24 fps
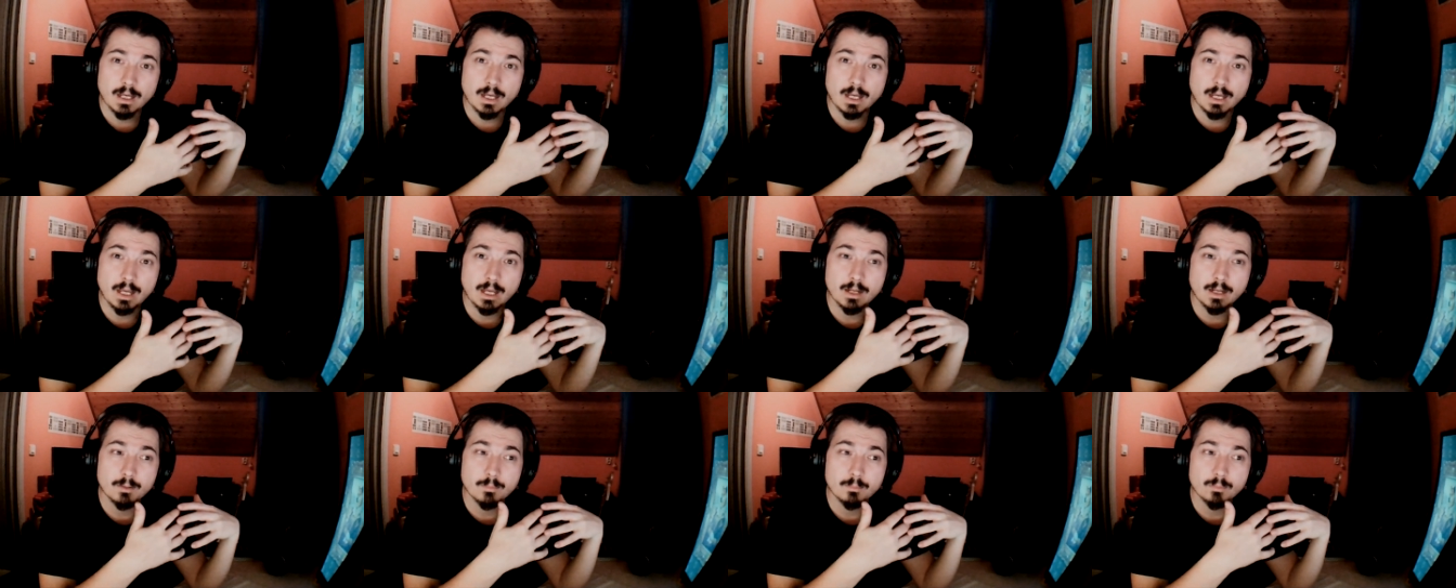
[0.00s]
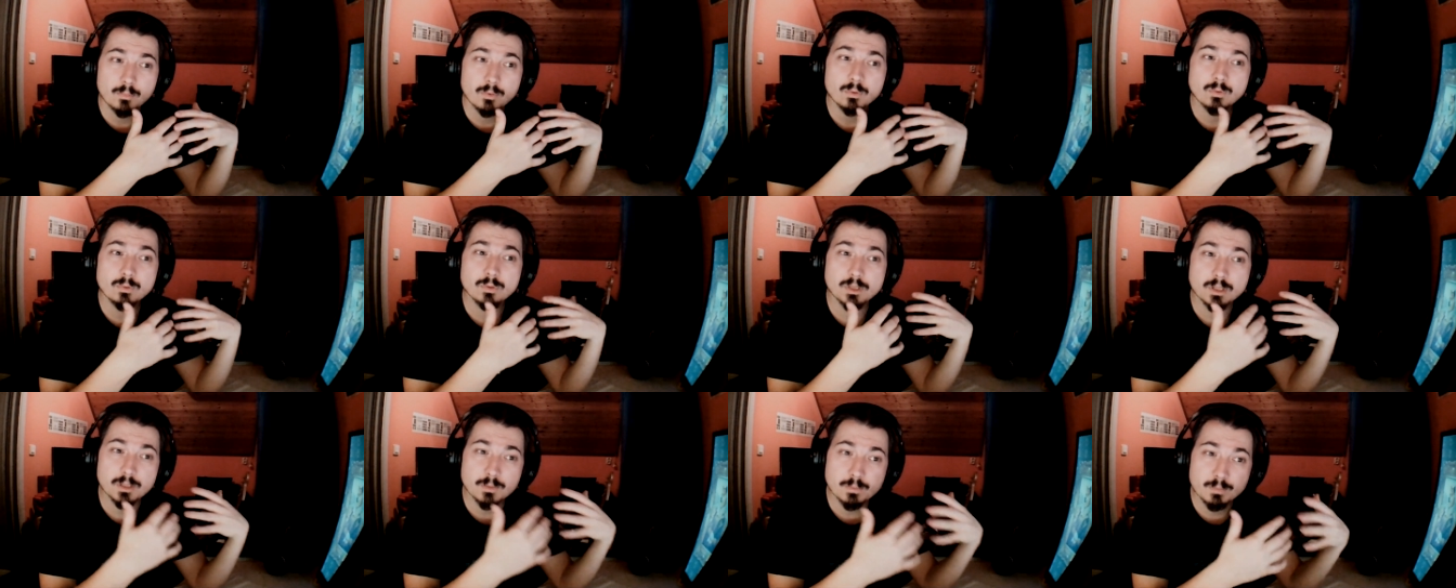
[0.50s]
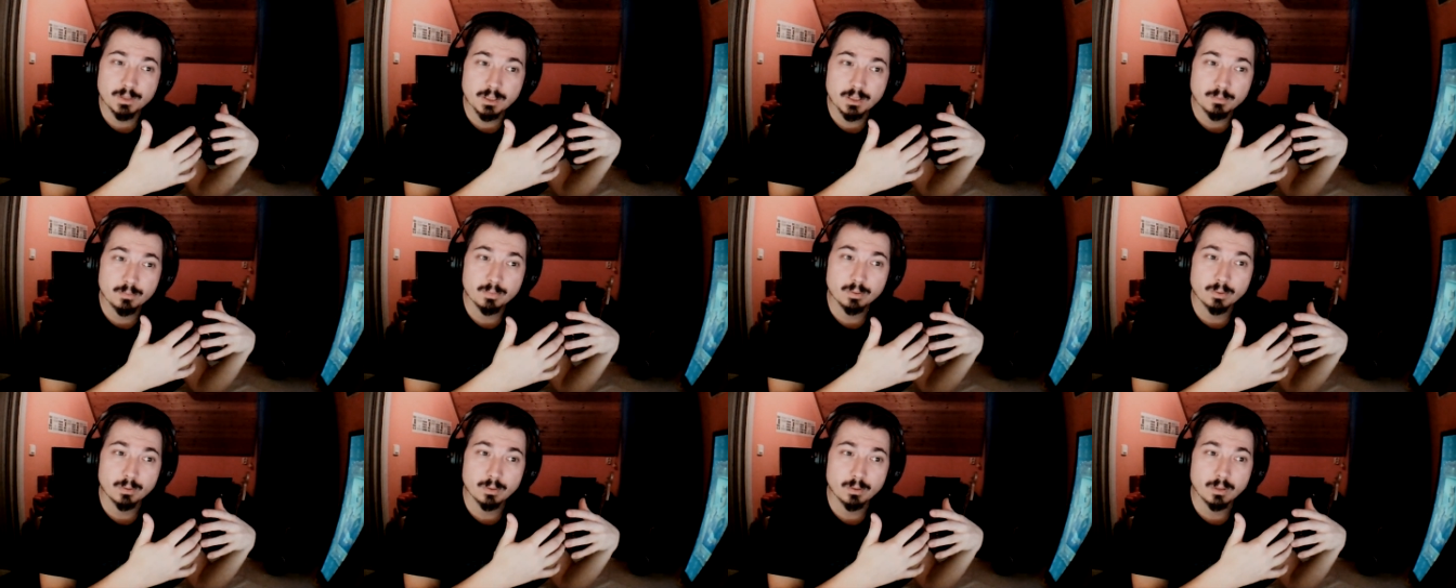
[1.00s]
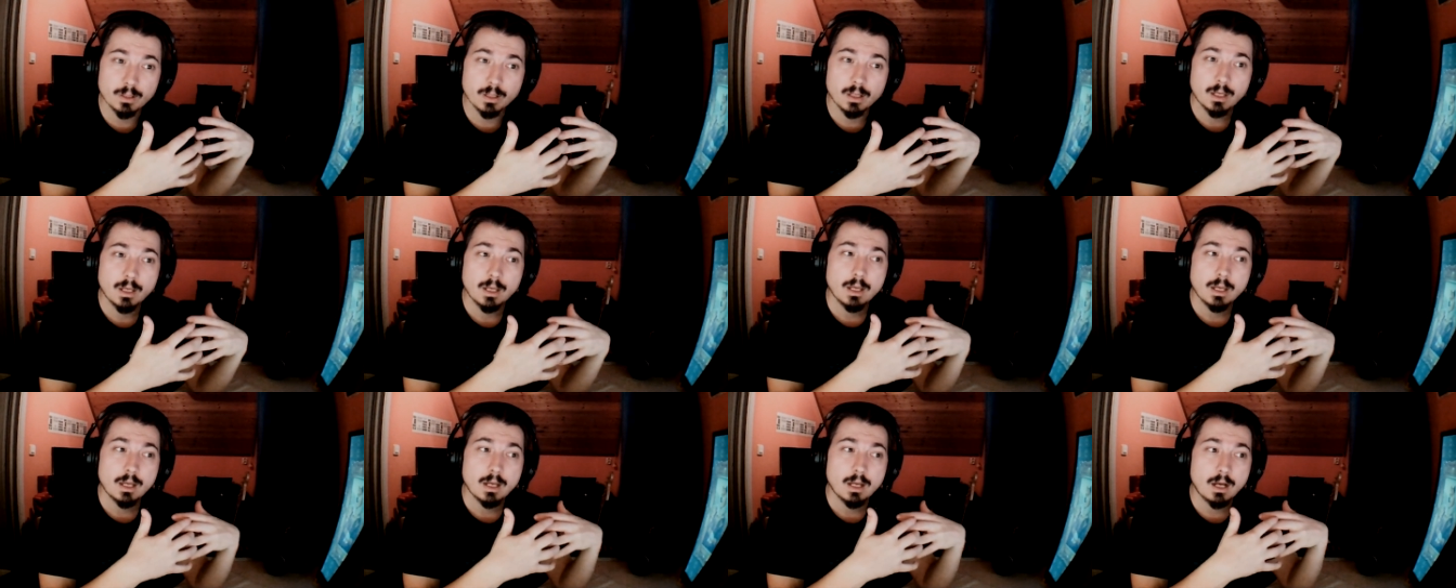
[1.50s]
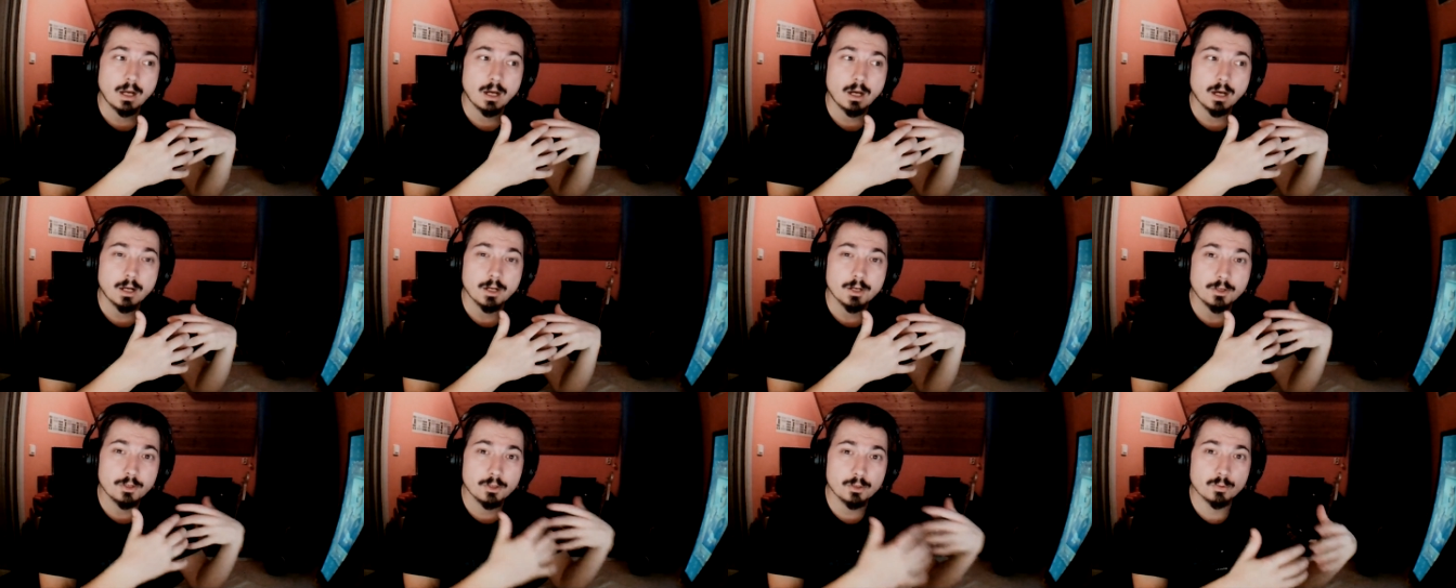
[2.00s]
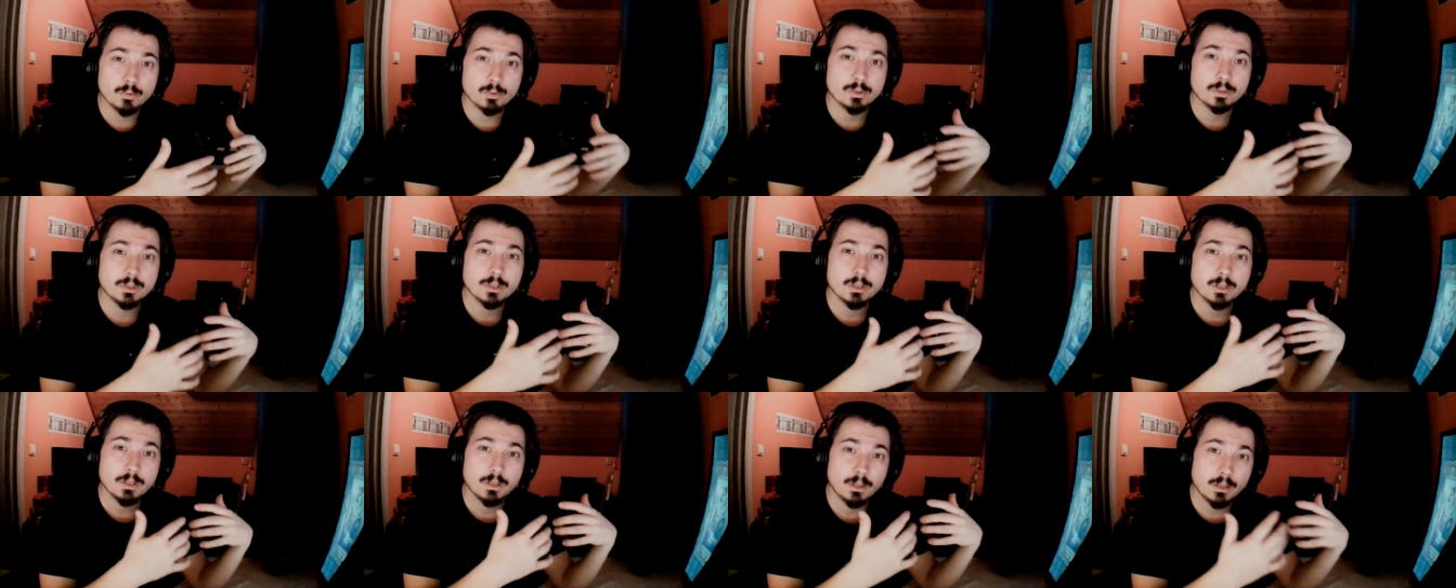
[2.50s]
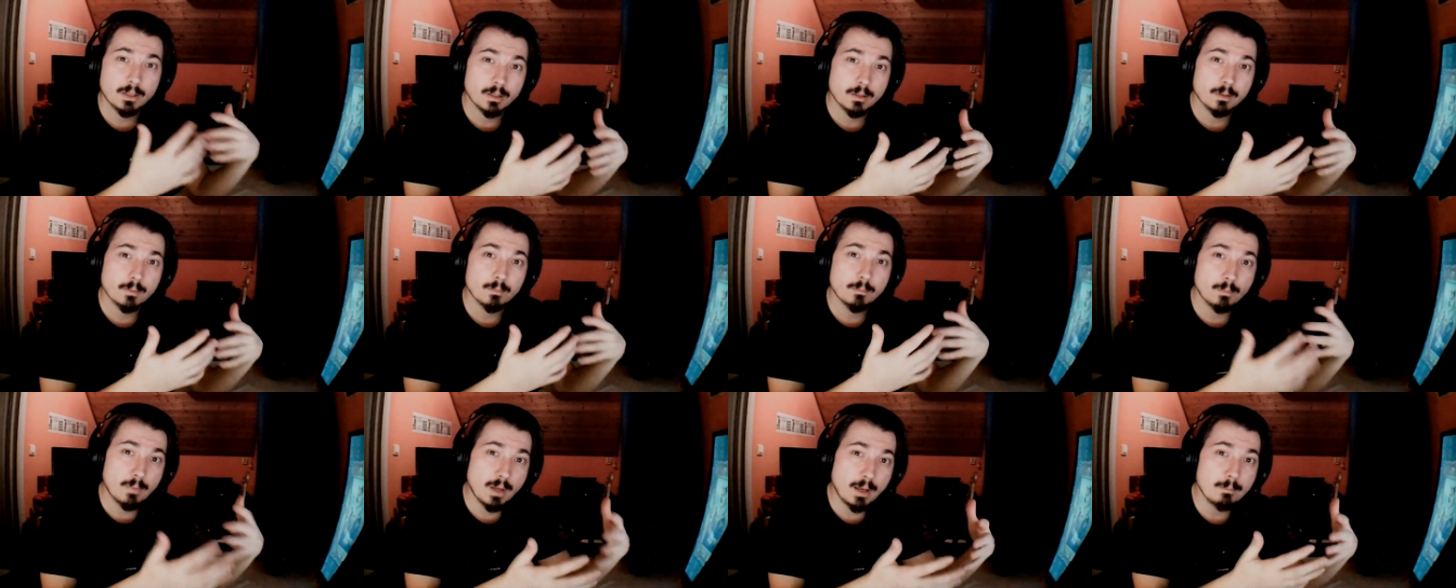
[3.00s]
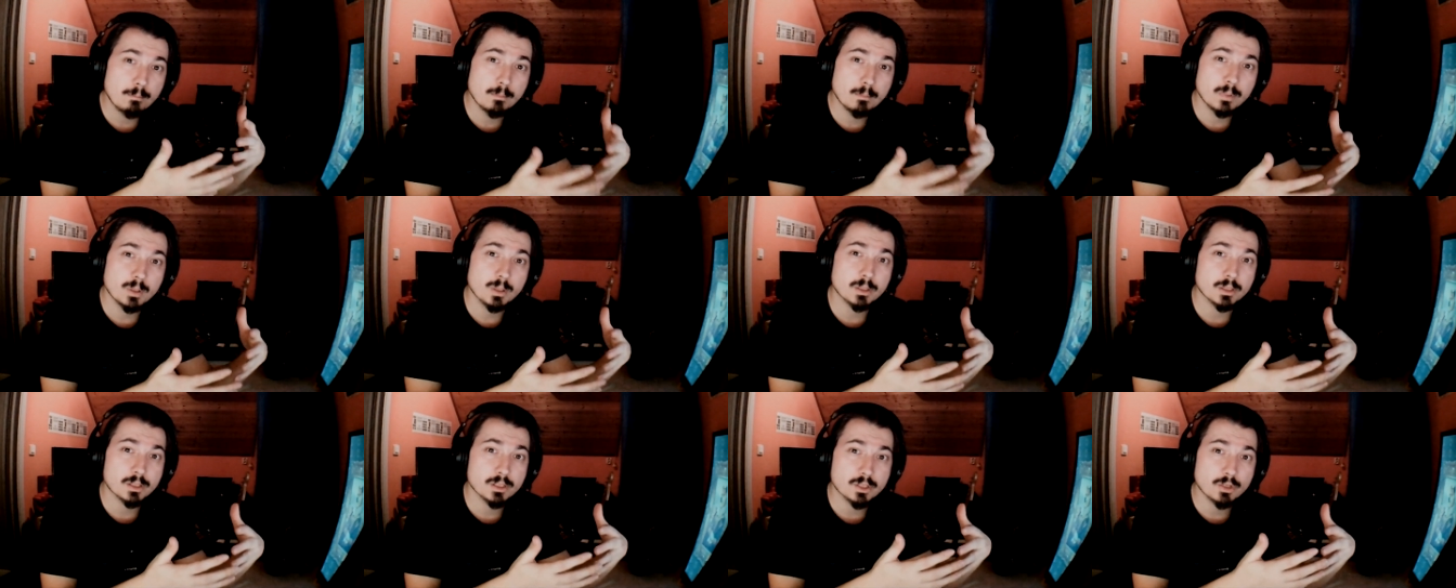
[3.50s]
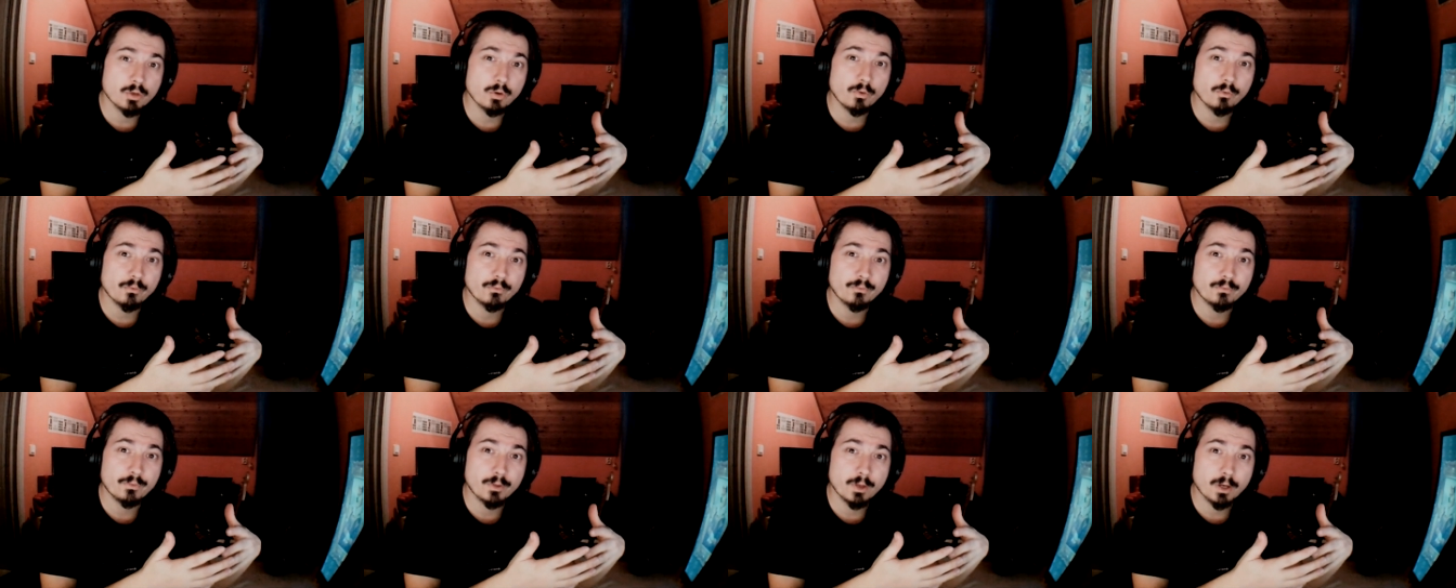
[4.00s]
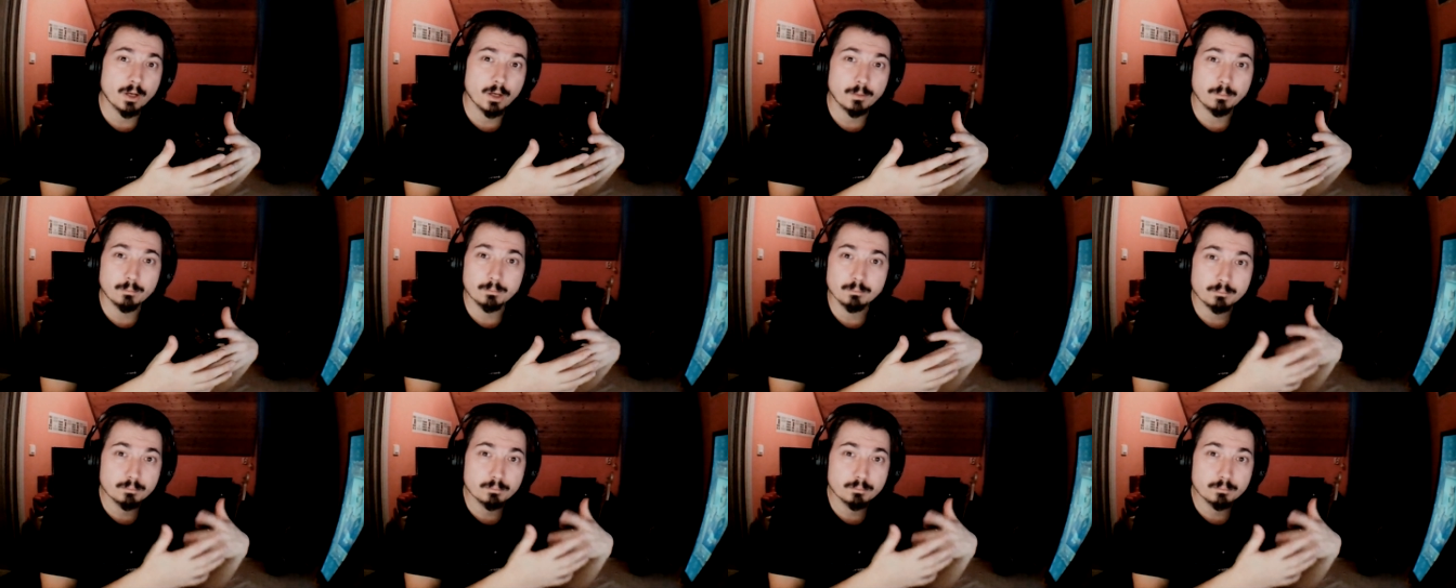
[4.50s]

And most people are not the members of the